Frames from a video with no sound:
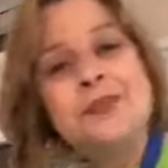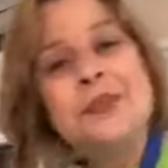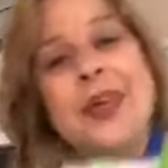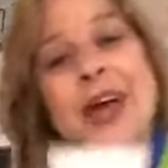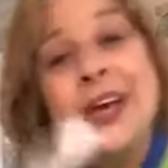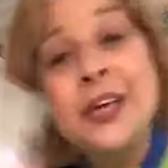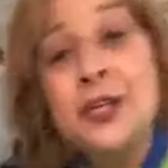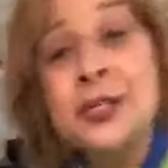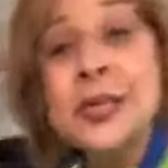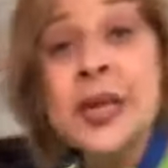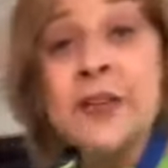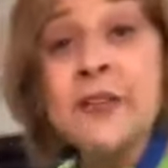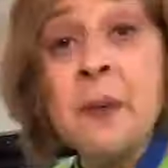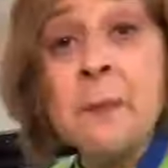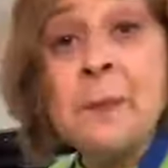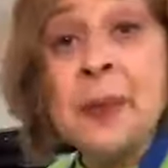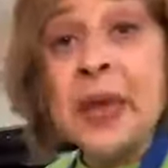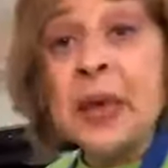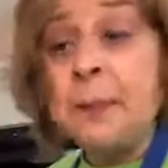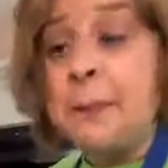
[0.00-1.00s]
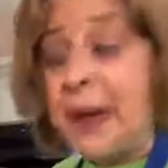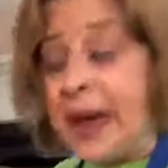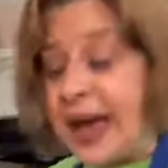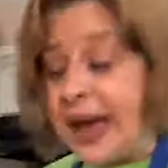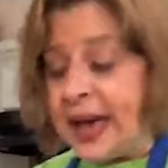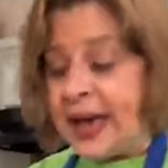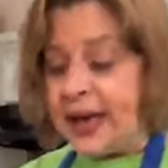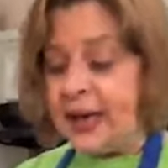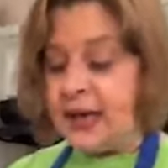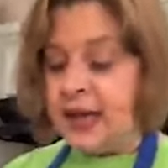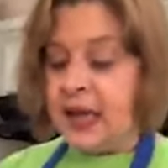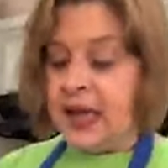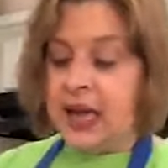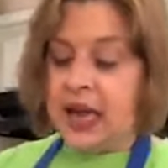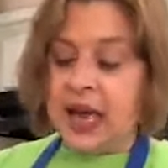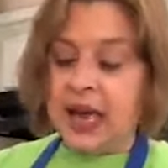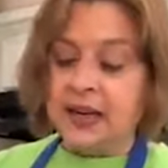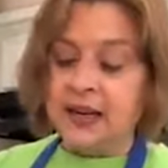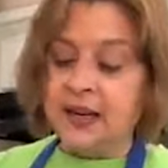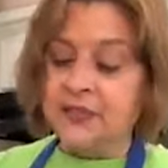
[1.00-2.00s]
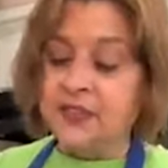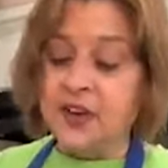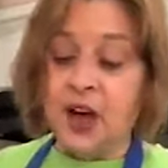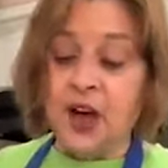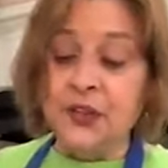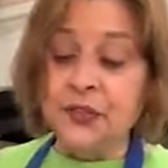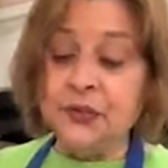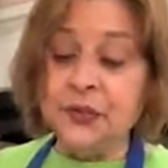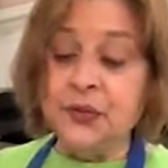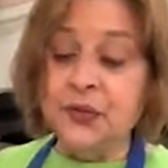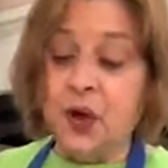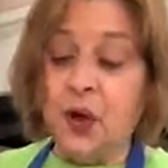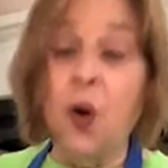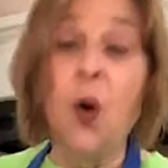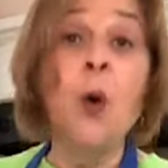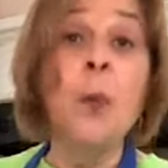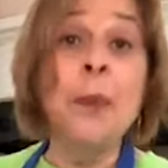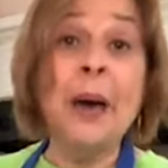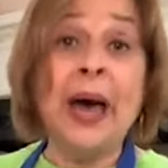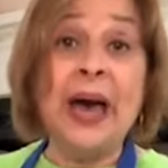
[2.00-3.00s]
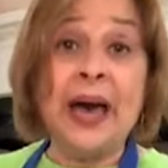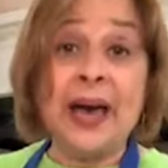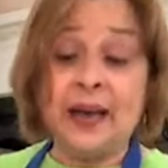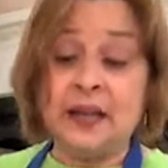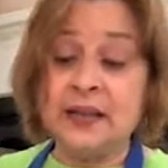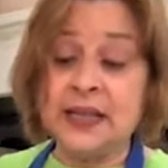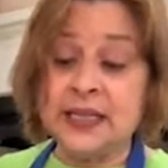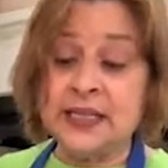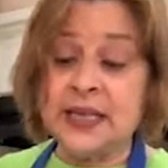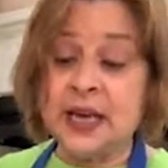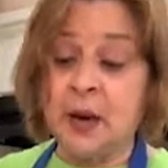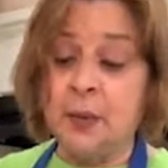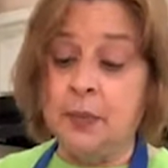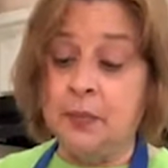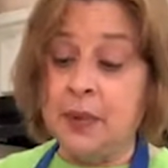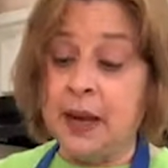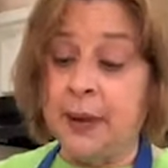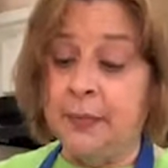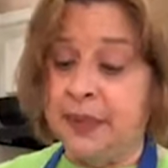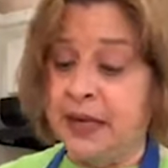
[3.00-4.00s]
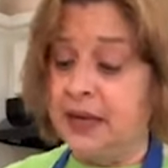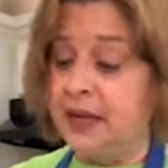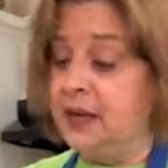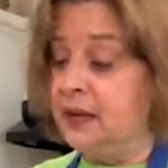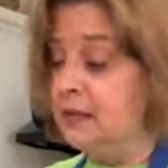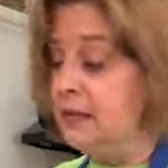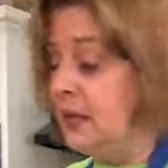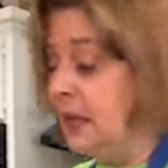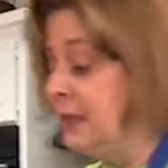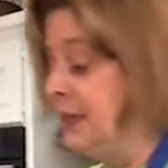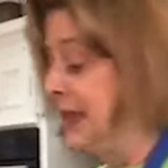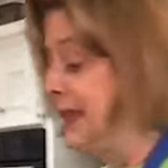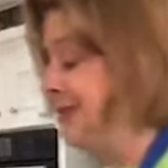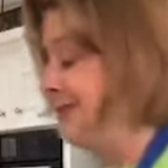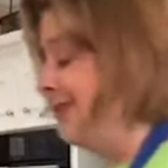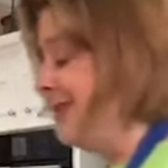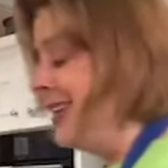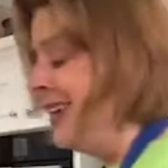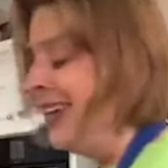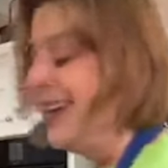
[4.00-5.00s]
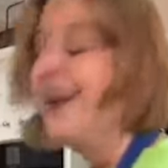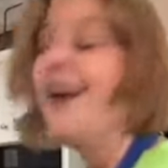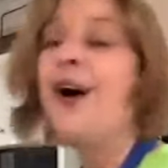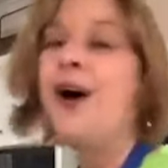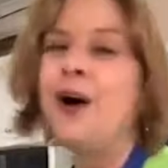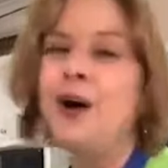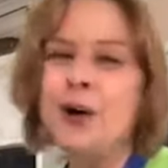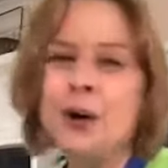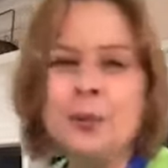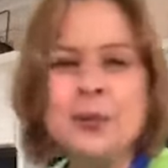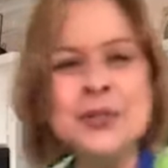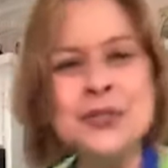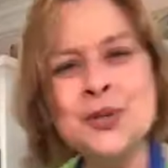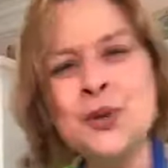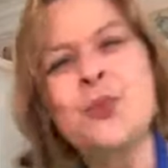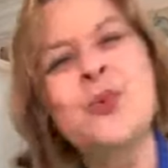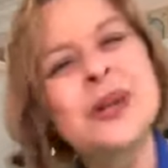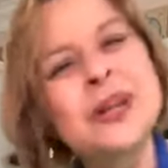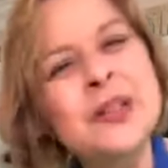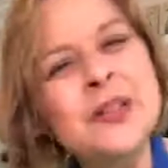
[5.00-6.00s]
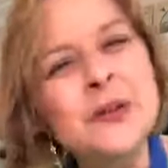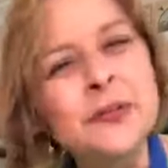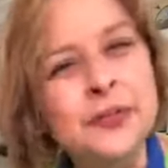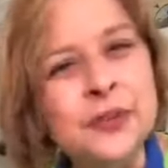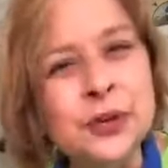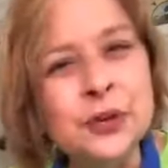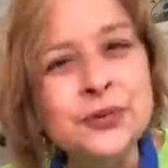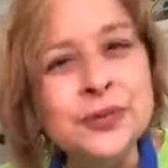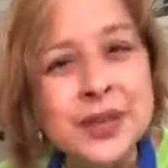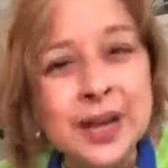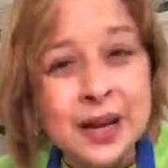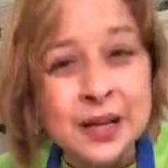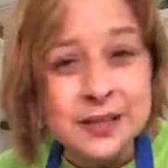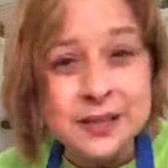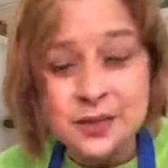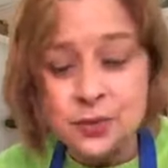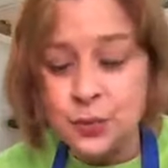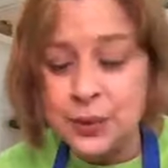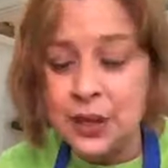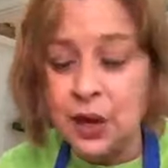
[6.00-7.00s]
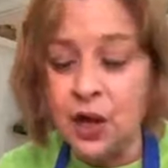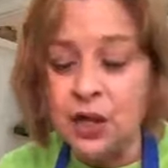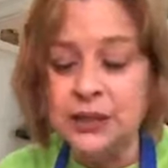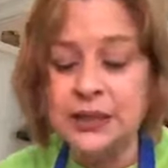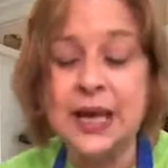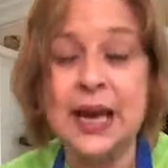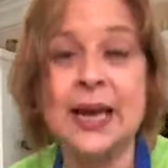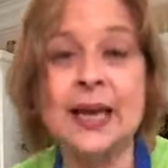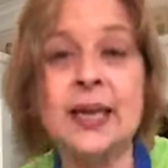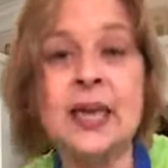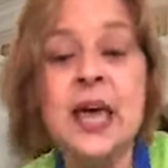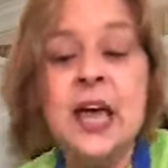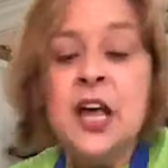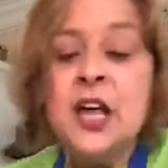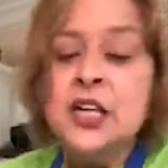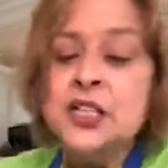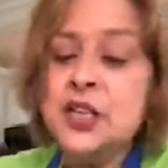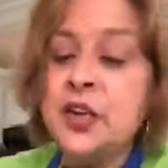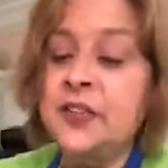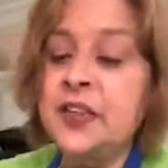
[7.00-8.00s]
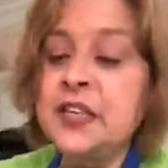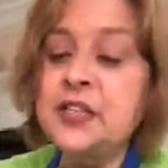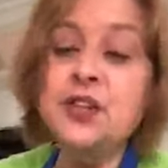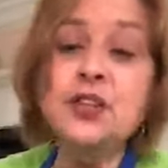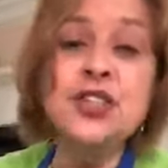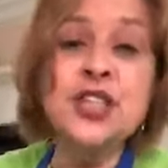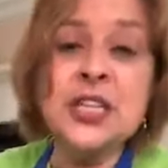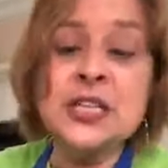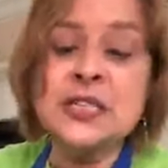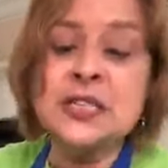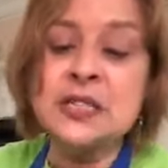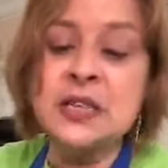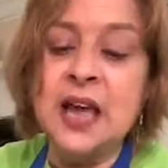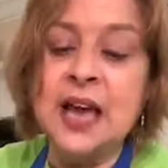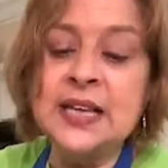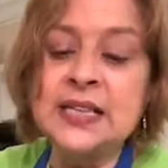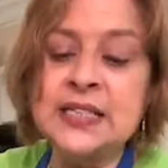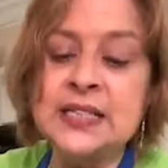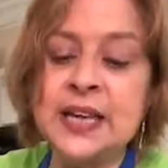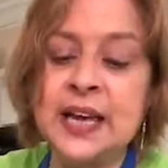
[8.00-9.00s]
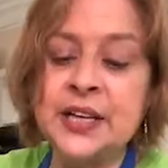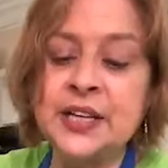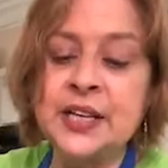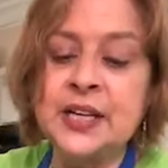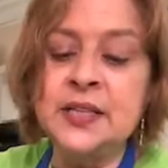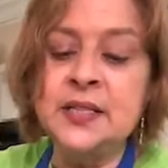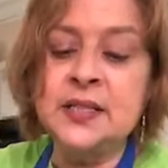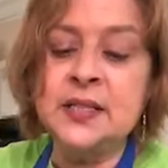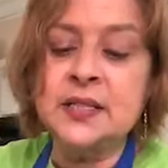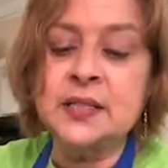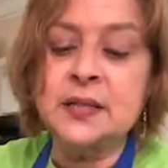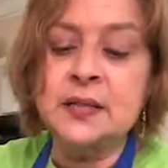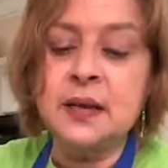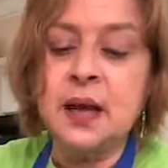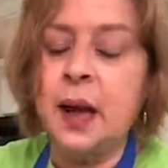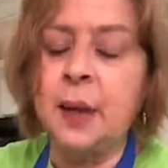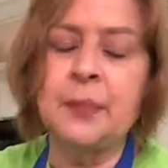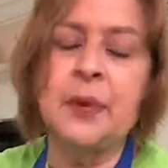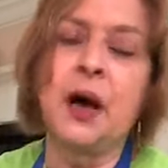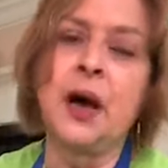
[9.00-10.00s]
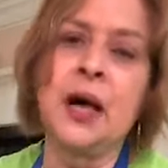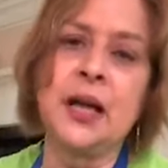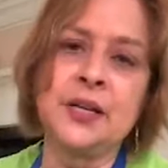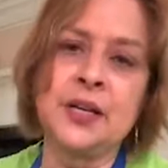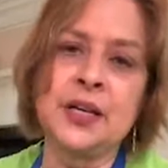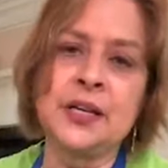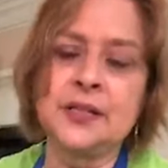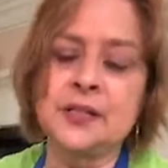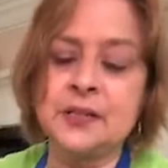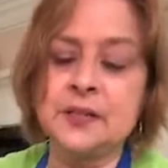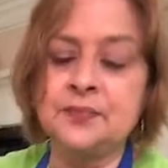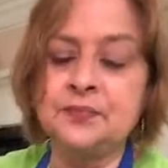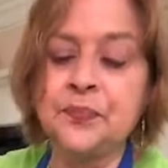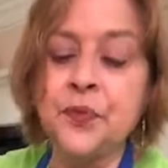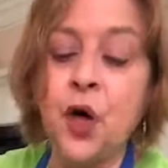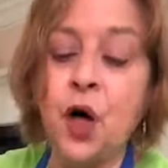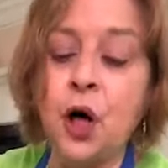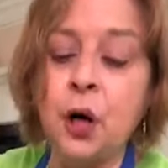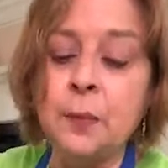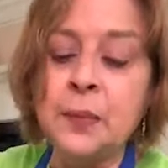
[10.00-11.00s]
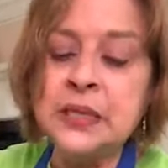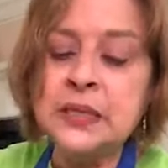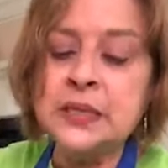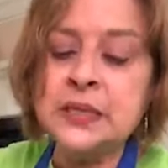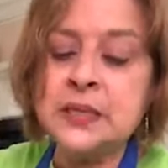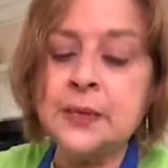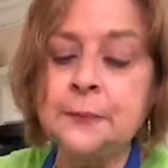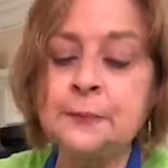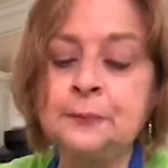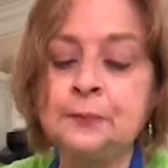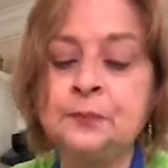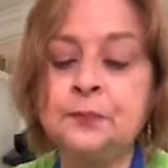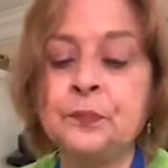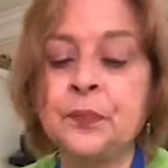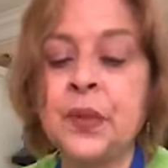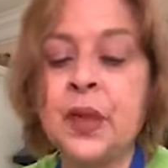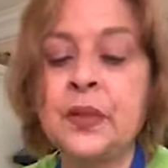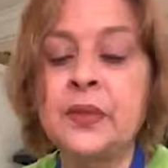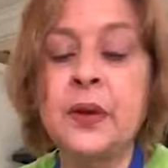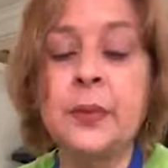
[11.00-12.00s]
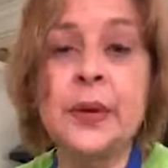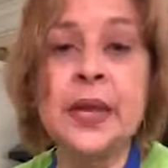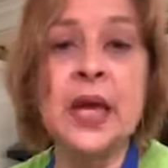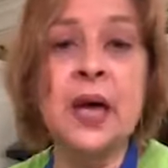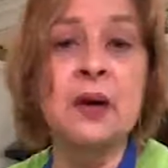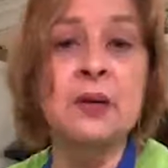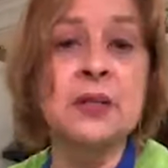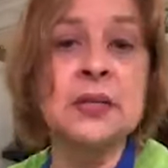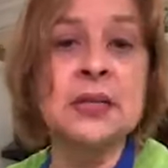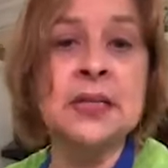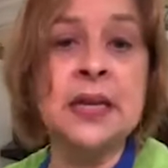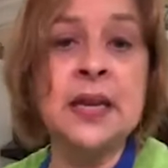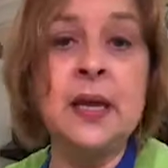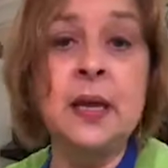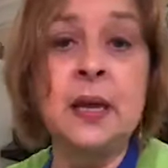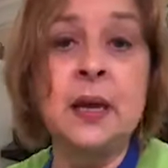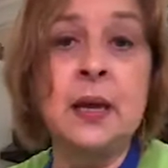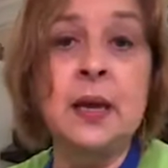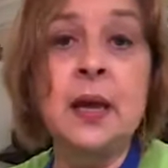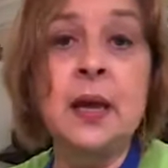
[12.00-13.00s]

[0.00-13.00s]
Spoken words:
I used to have a big bag and I've gone through the whole bag. That's how many, I mean, almonds are one of the few nuts we all like. So these are just sliced onions. Almonds. There we go, see?